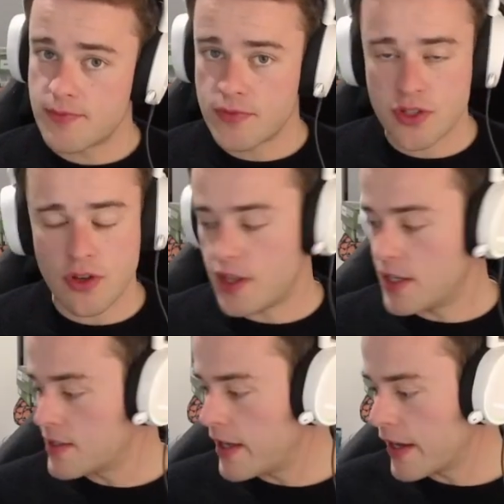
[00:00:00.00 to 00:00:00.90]
So
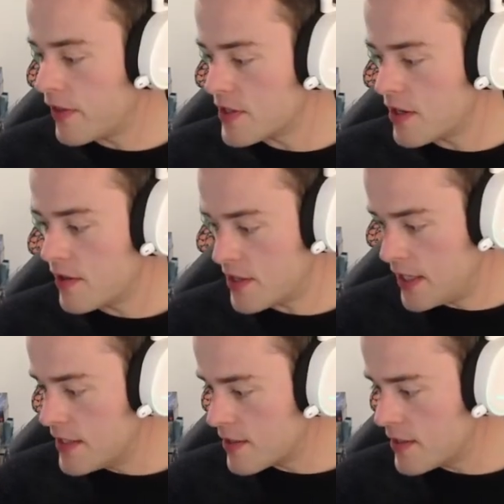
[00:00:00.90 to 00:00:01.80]
things like there's an
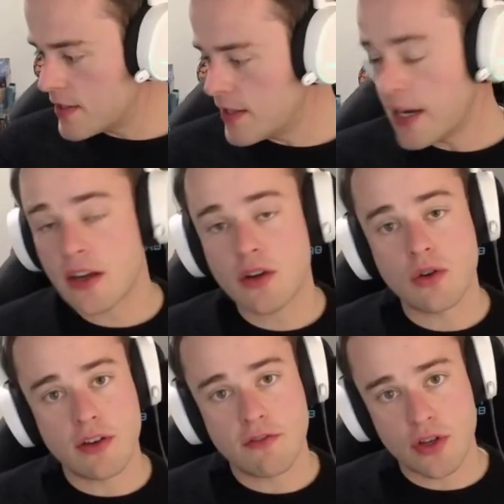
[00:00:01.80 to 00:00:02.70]
instant in the deck called
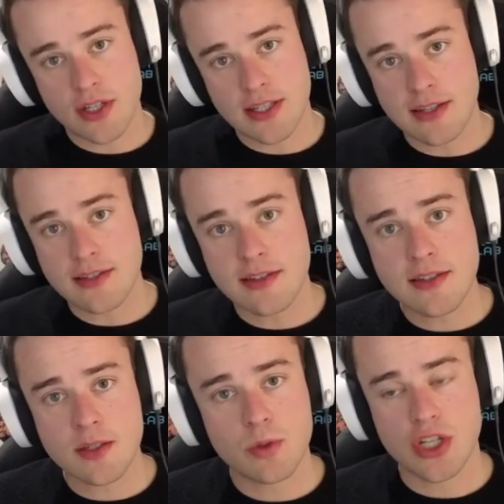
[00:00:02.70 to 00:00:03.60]
Invert
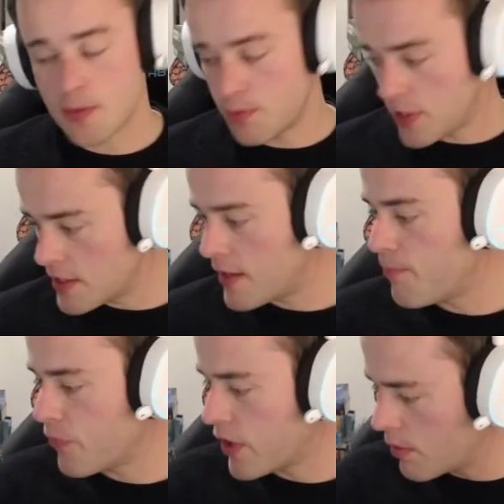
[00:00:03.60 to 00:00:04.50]
Existence, which has blood debt
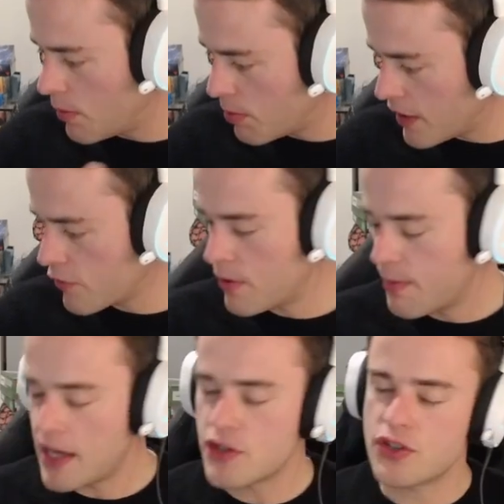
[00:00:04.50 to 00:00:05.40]
and can be played from the
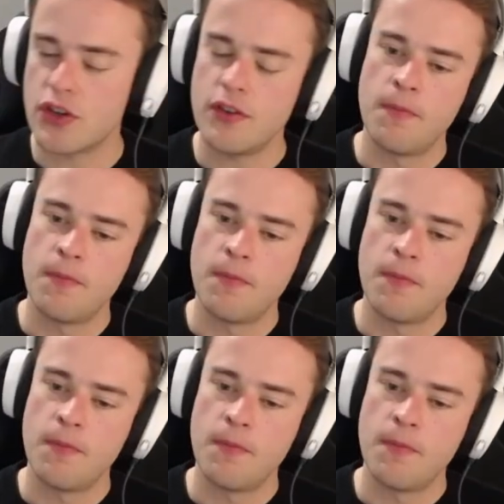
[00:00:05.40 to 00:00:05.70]
banished zone.